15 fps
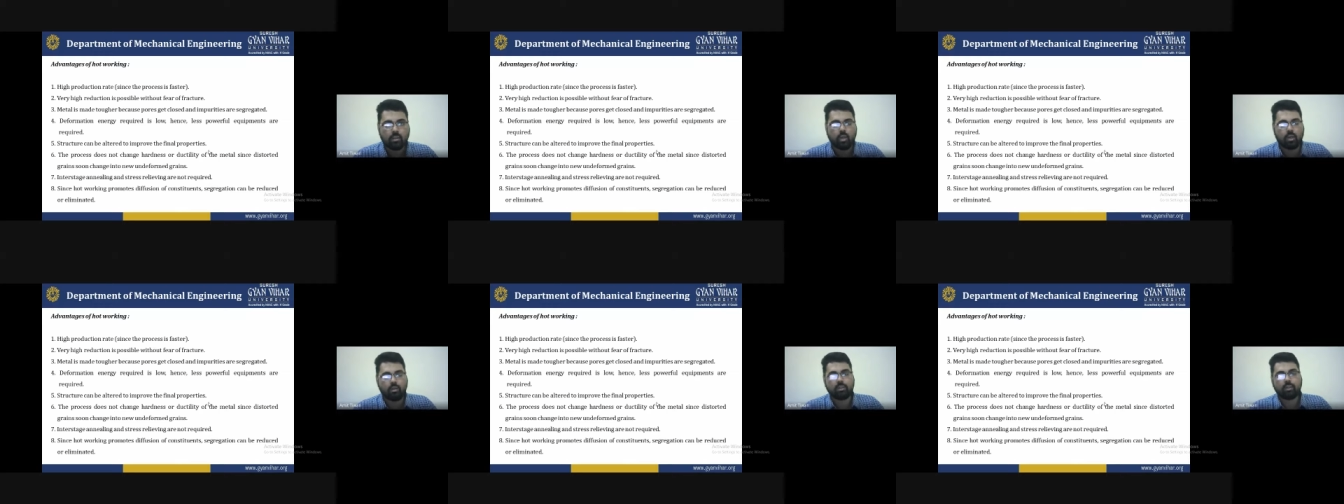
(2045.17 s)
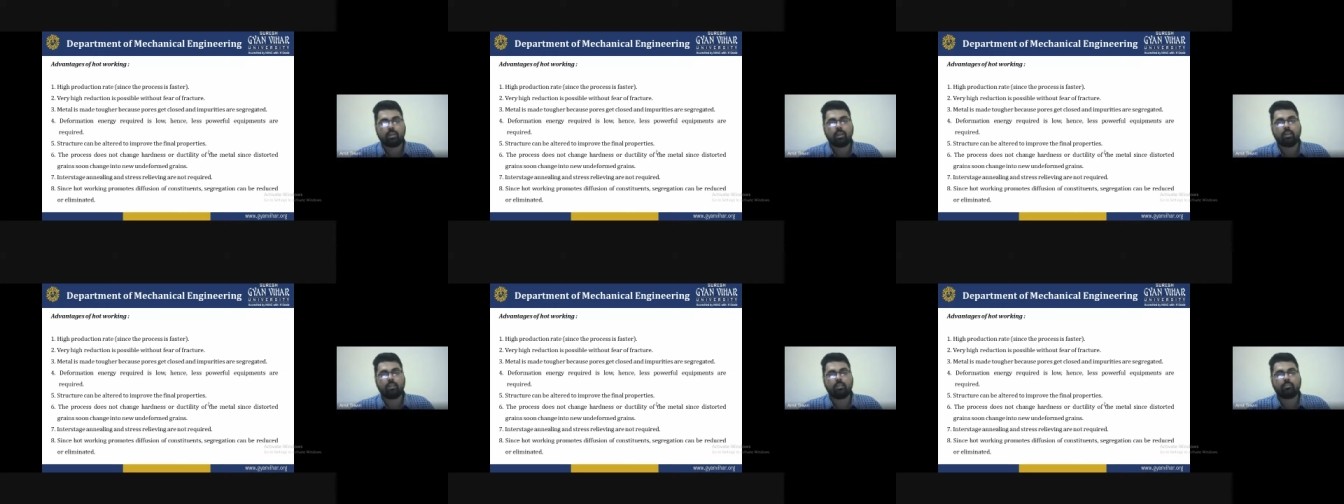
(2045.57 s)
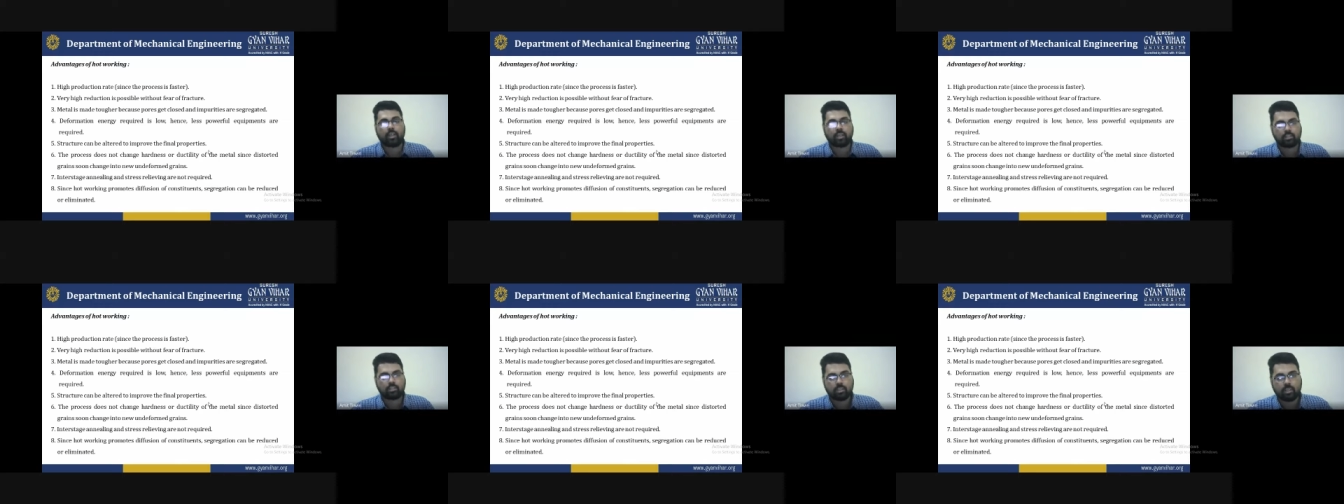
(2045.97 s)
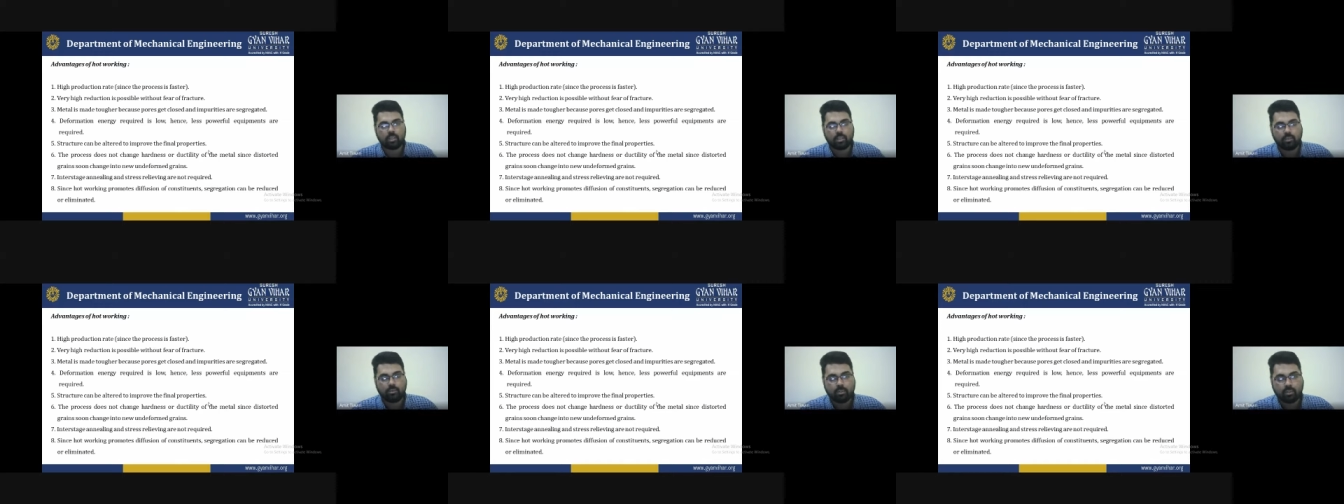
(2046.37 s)
without any
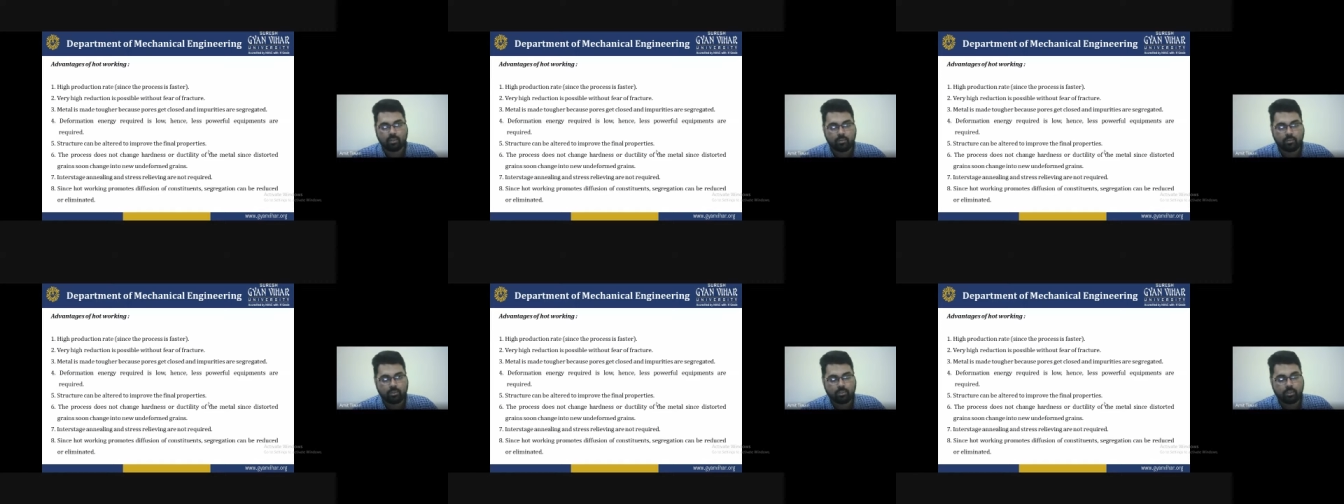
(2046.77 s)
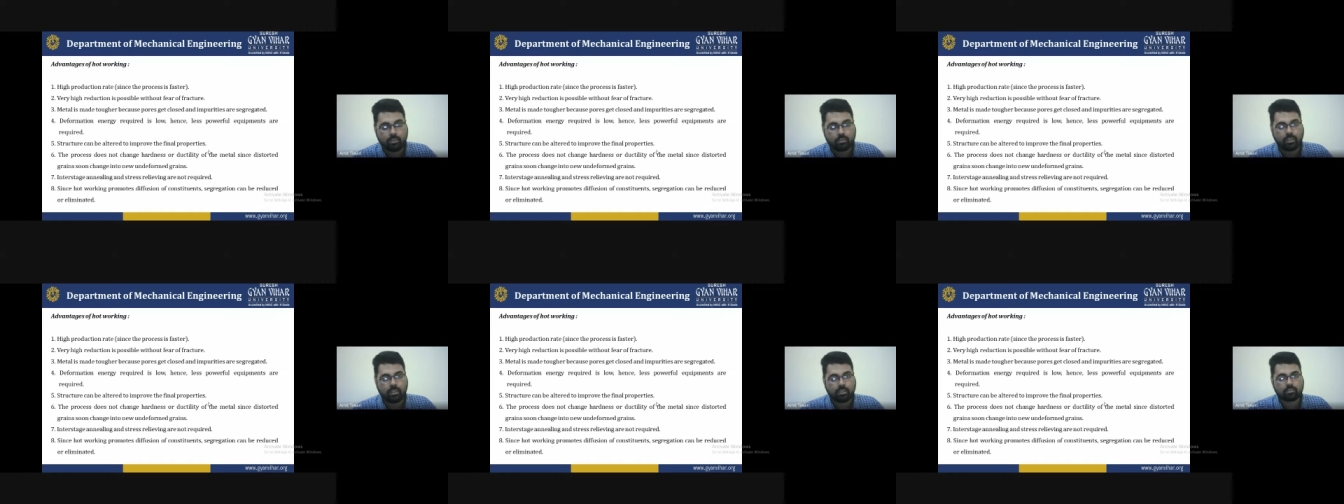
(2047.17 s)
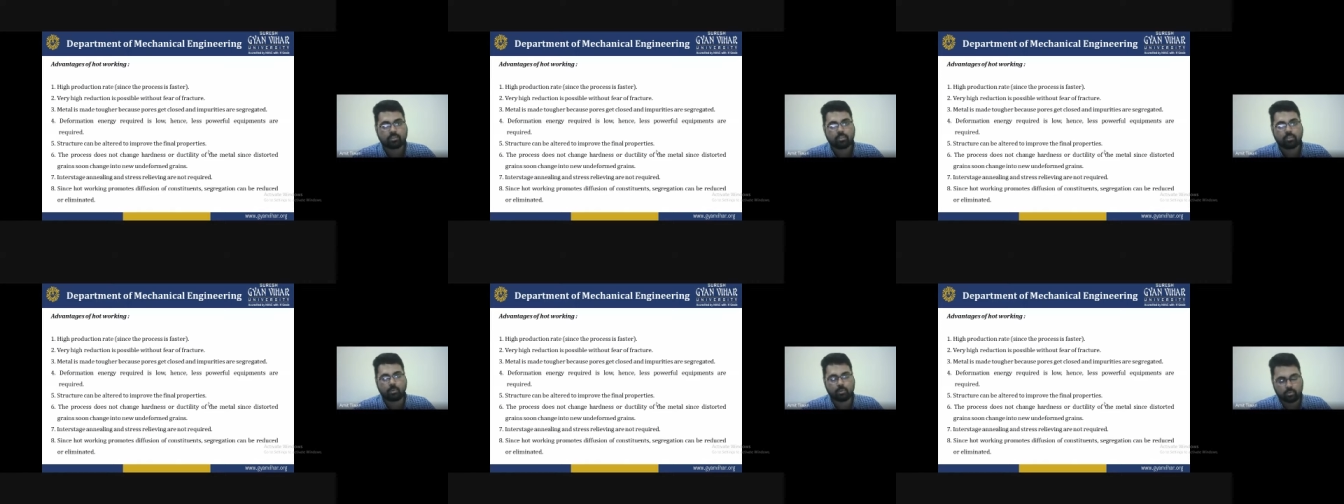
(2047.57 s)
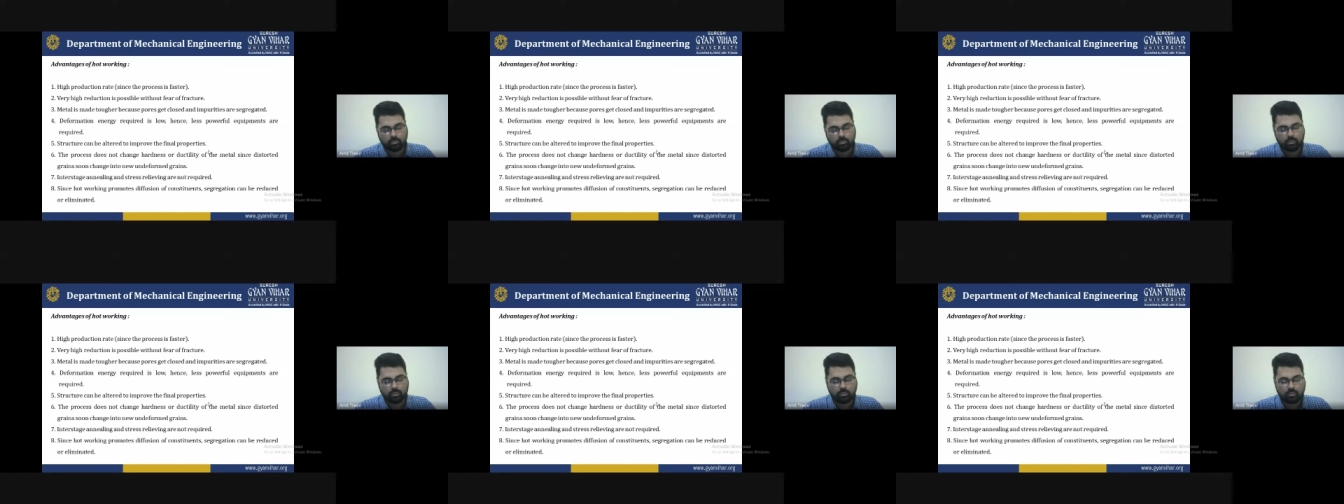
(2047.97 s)
fracture, with the reduction is
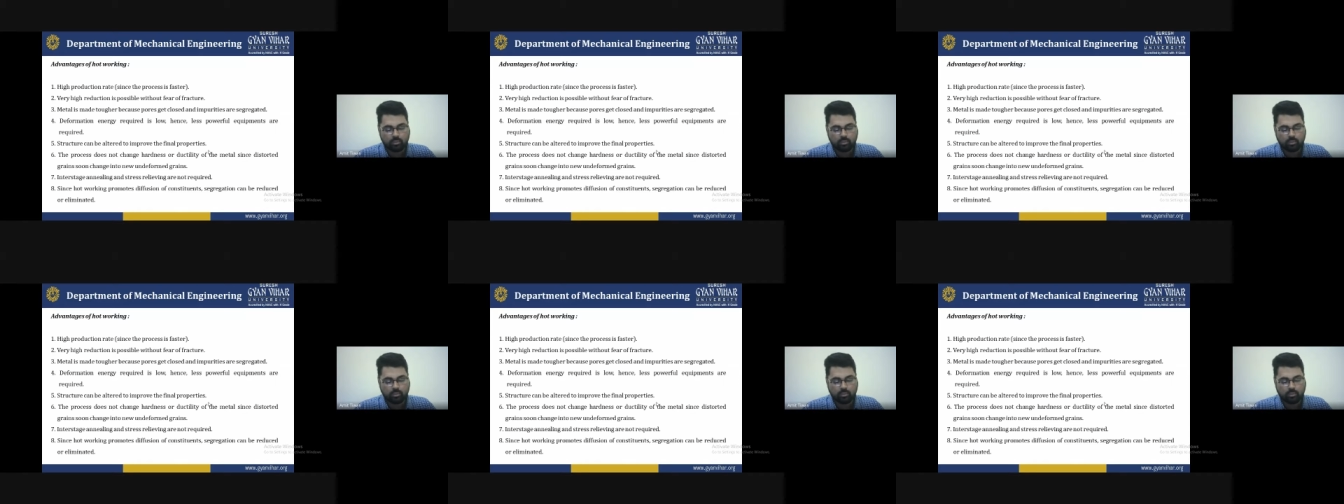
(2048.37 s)
possible.